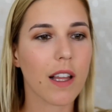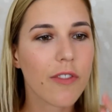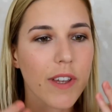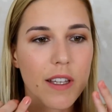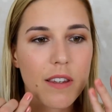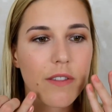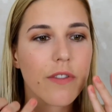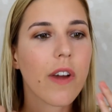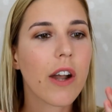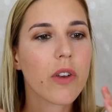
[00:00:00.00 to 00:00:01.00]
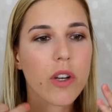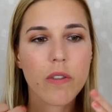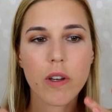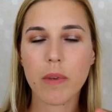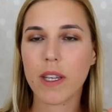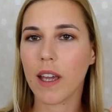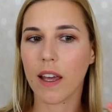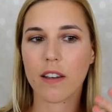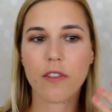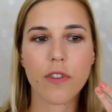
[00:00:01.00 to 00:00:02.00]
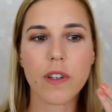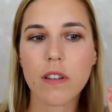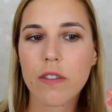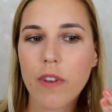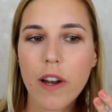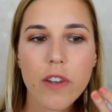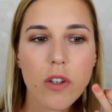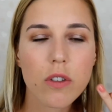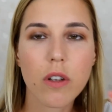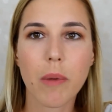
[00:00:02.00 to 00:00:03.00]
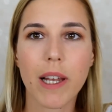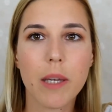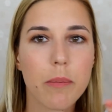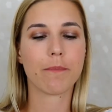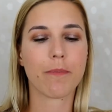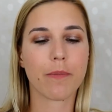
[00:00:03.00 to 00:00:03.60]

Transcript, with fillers: I think it's very creamy and it feels very good on my lips.